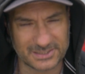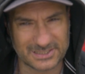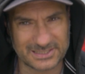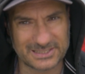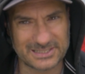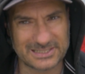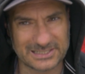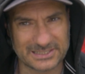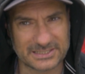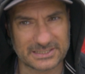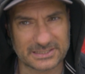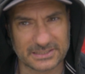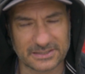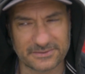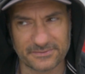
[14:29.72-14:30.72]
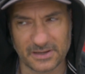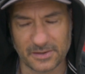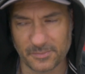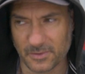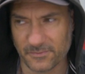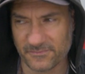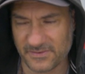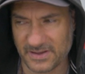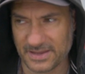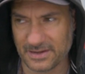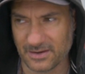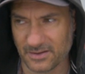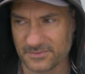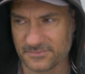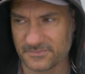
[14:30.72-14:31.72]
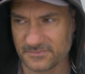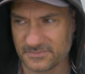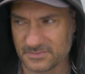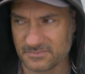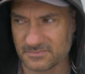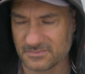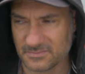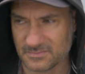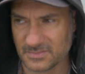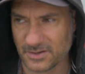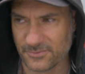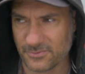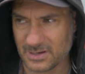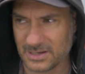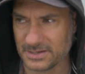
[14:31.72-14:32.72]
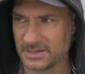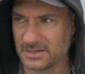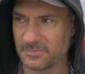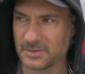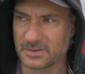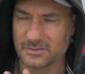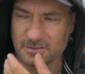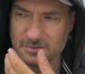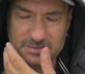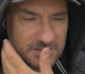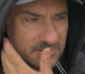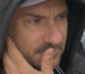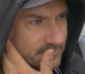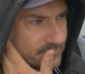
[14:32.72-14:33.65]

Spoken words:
I nearly did give up on van life. I really did, because